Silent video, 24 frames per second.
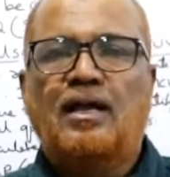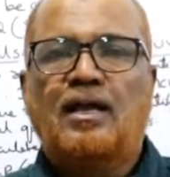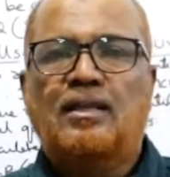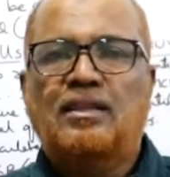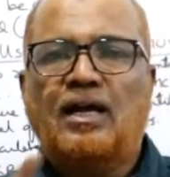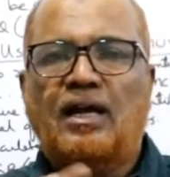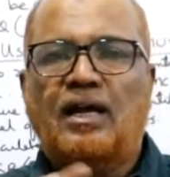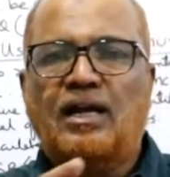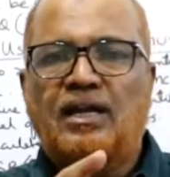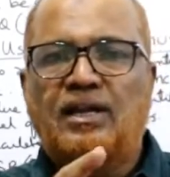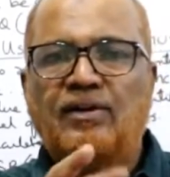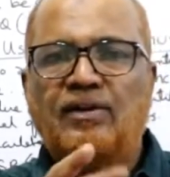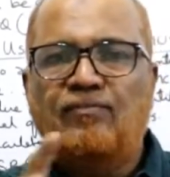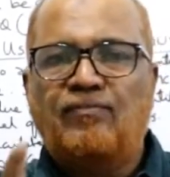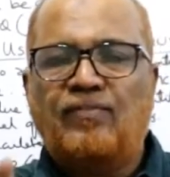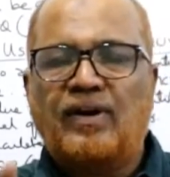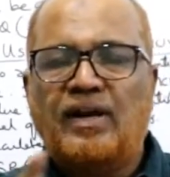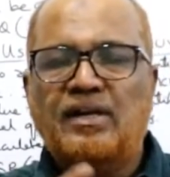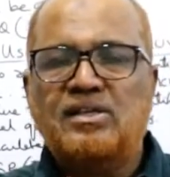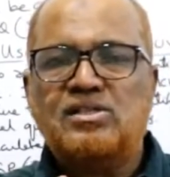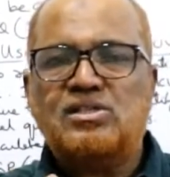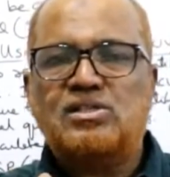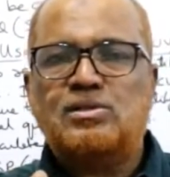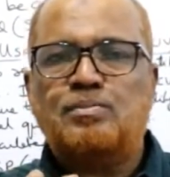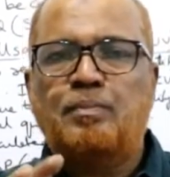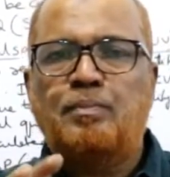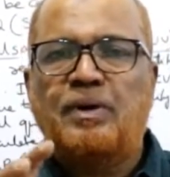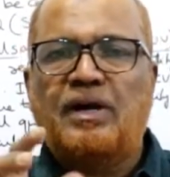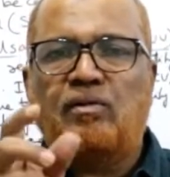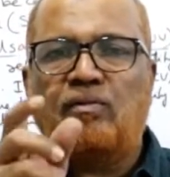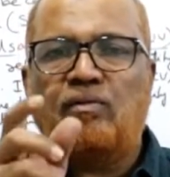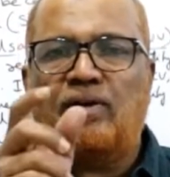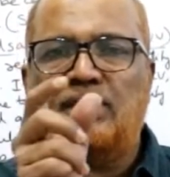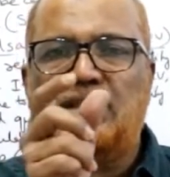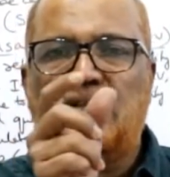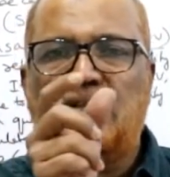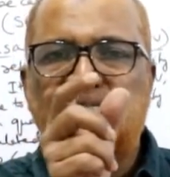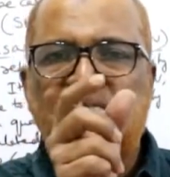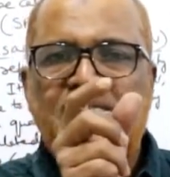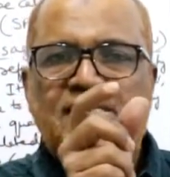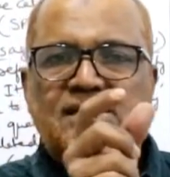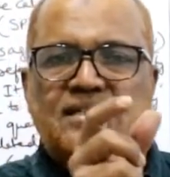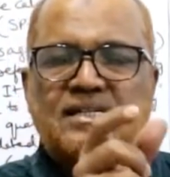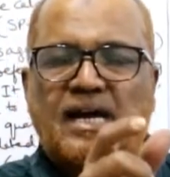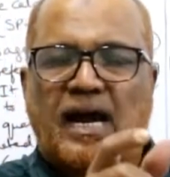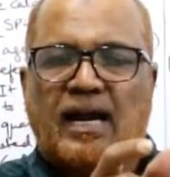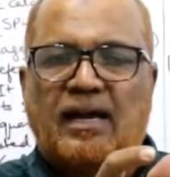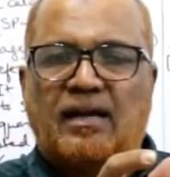The difference between the
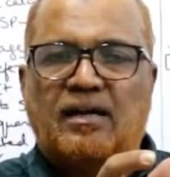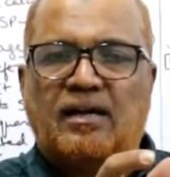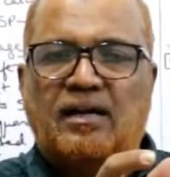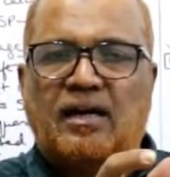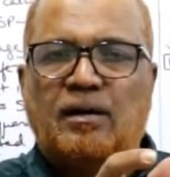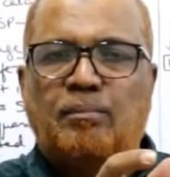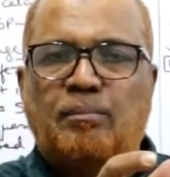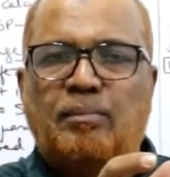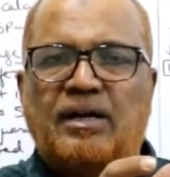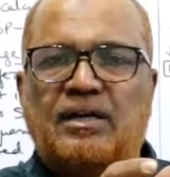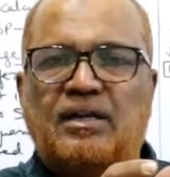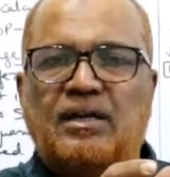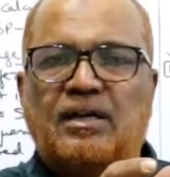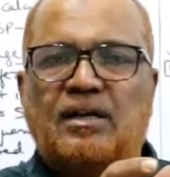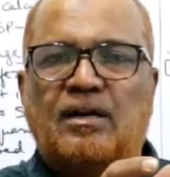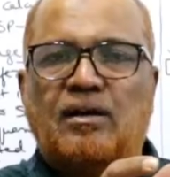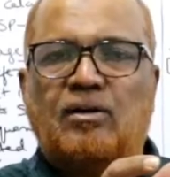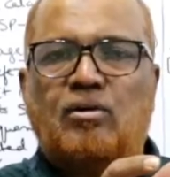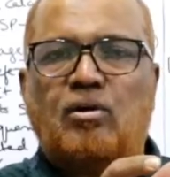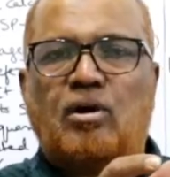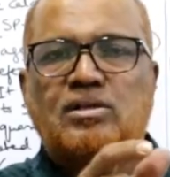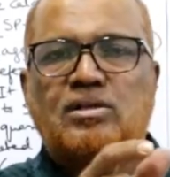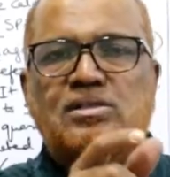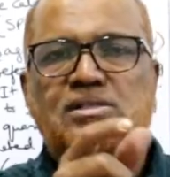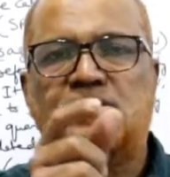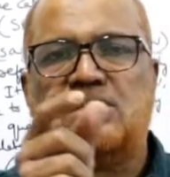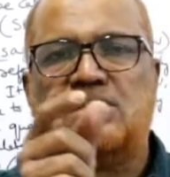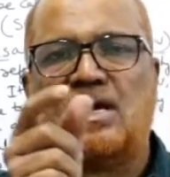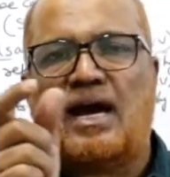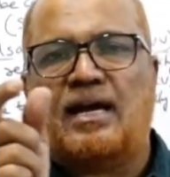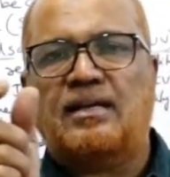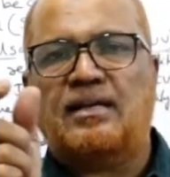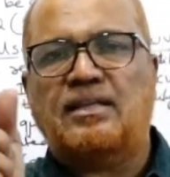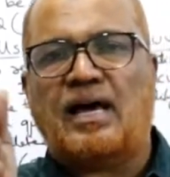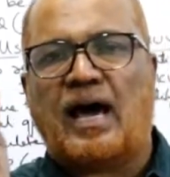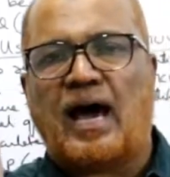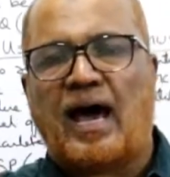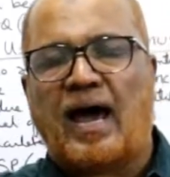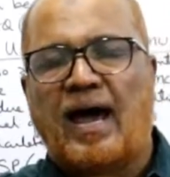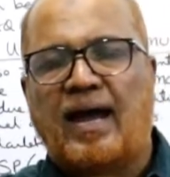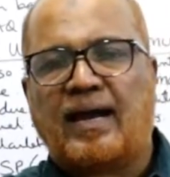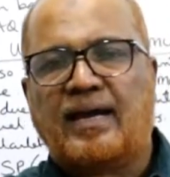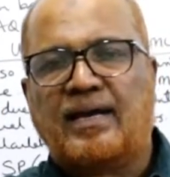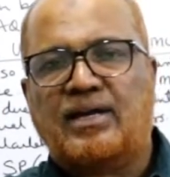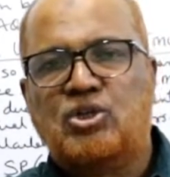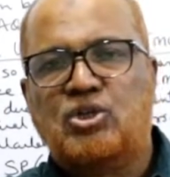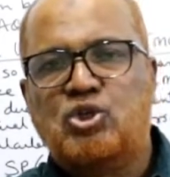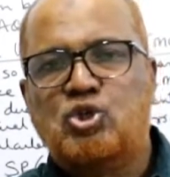standard material cost and the
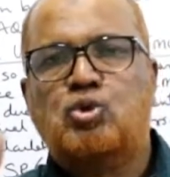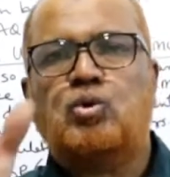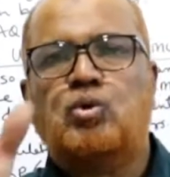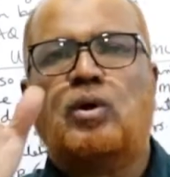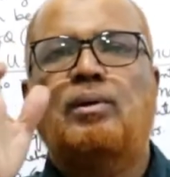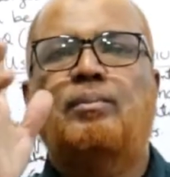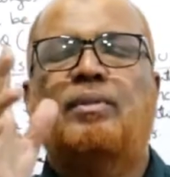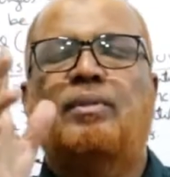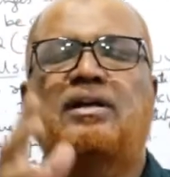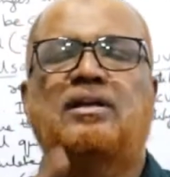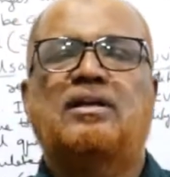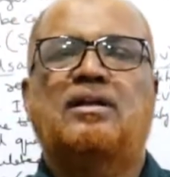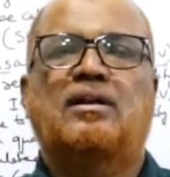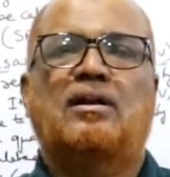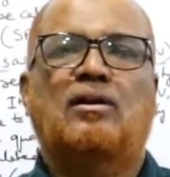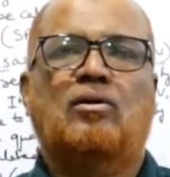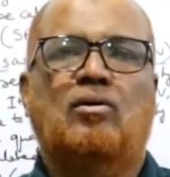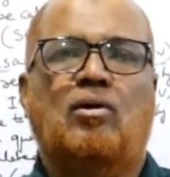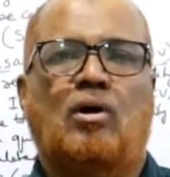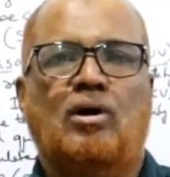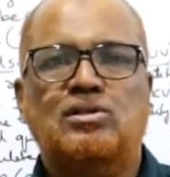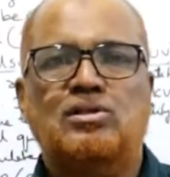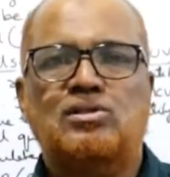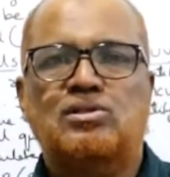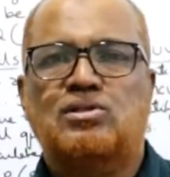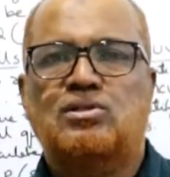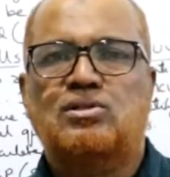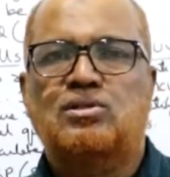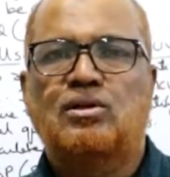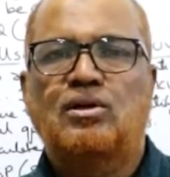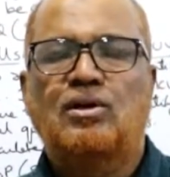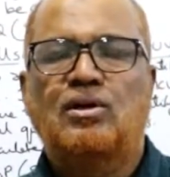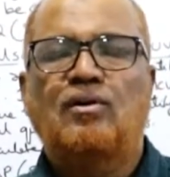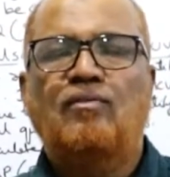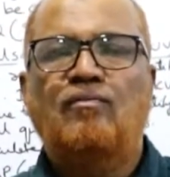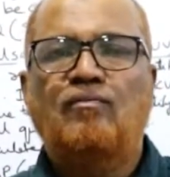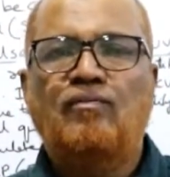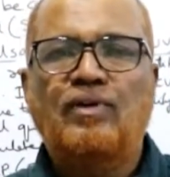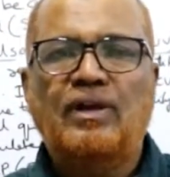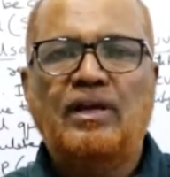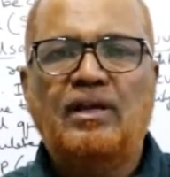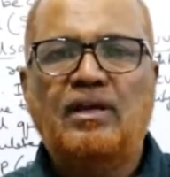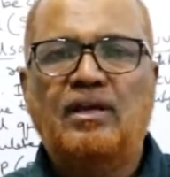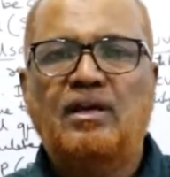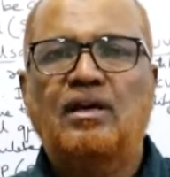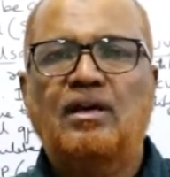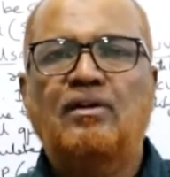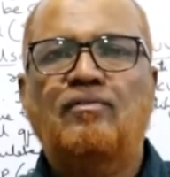actual material cost
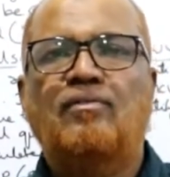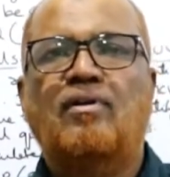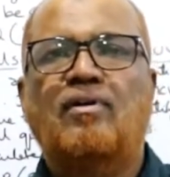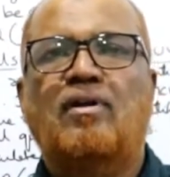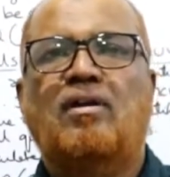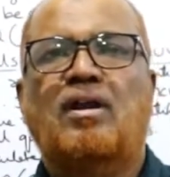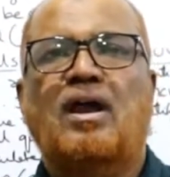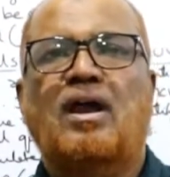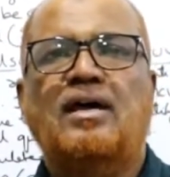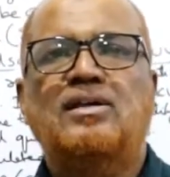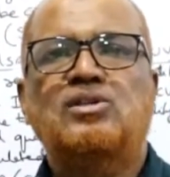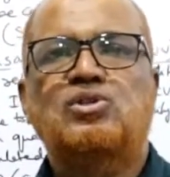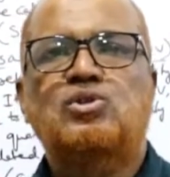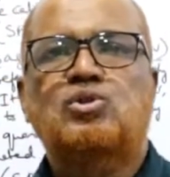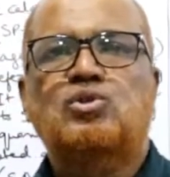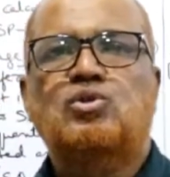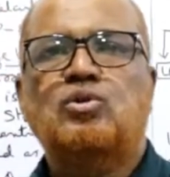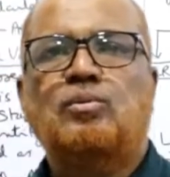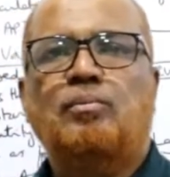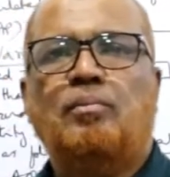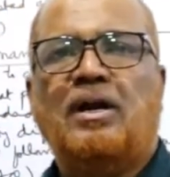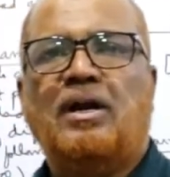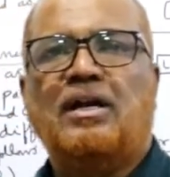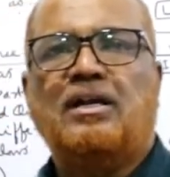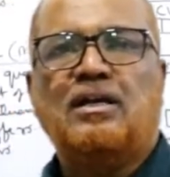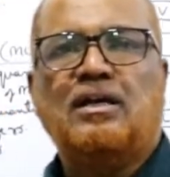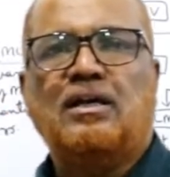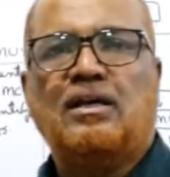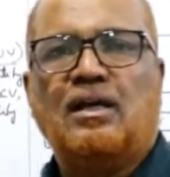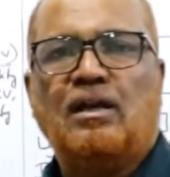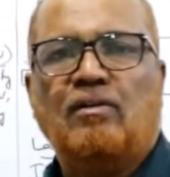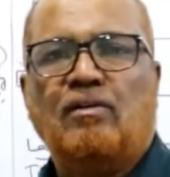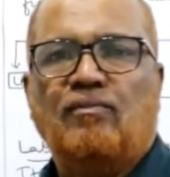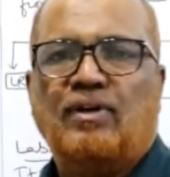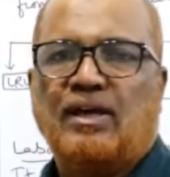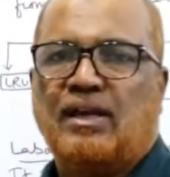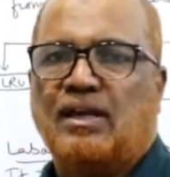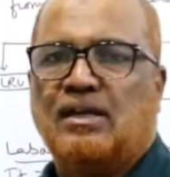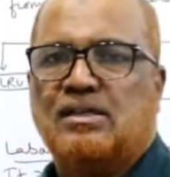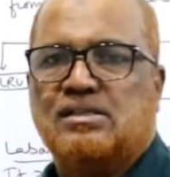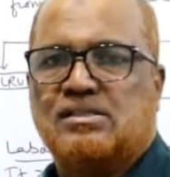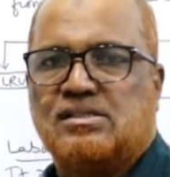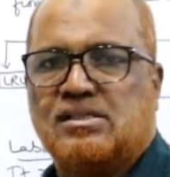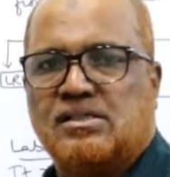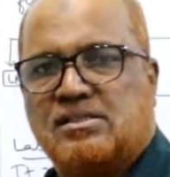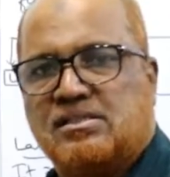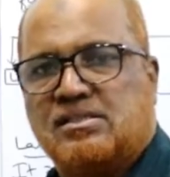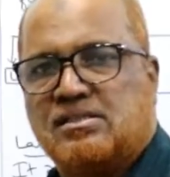will give rise to material
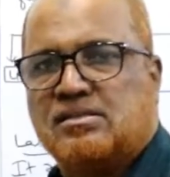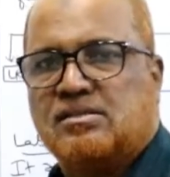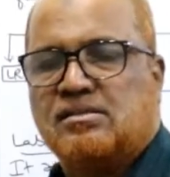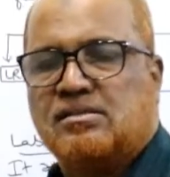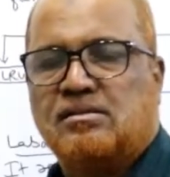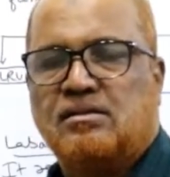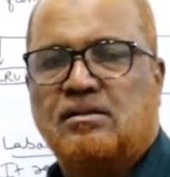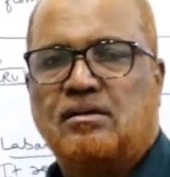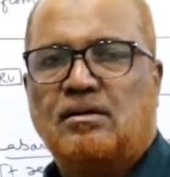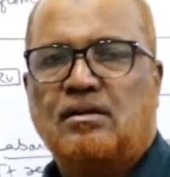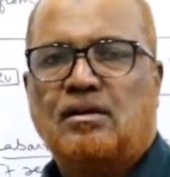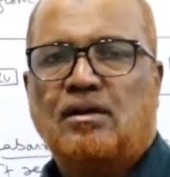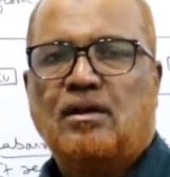variances.